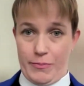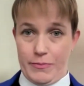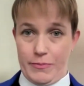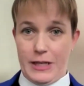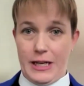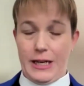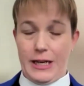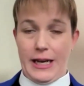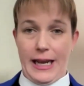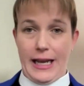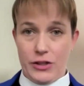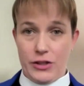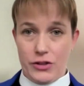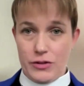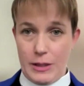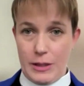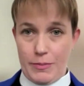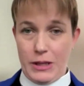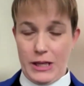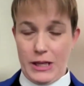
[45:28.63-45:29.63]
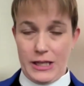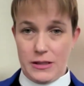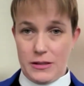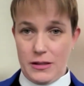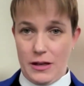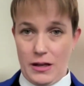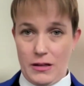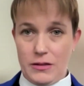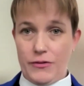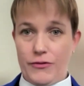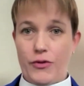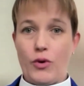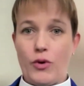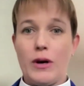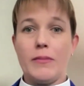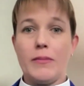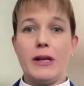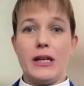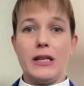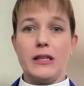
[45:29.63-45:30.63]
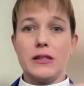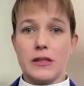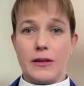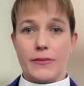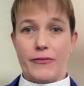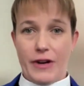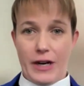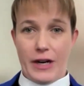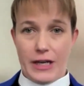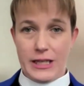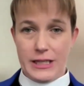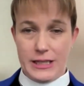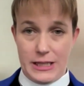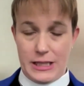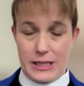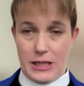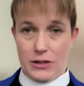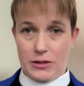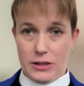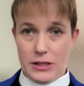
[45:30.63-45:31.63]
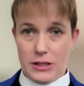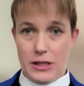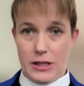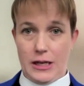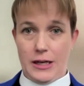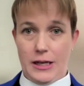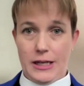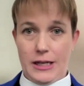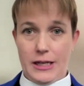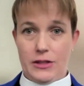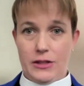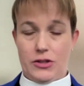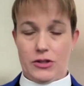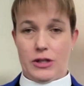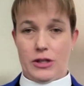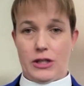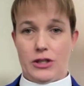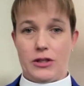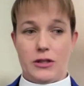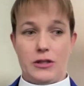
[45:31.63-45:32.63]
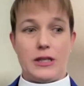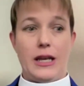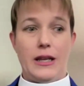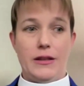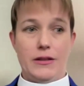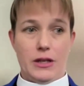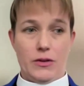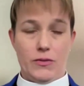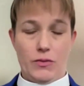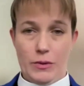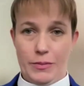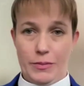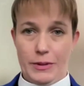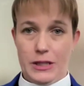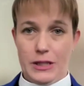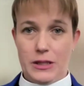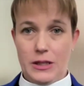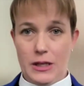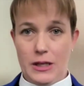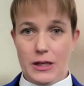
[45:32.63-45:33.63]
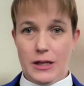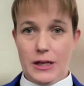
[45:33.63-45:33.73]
data entry place on the form is some very detailed instructions, and there will be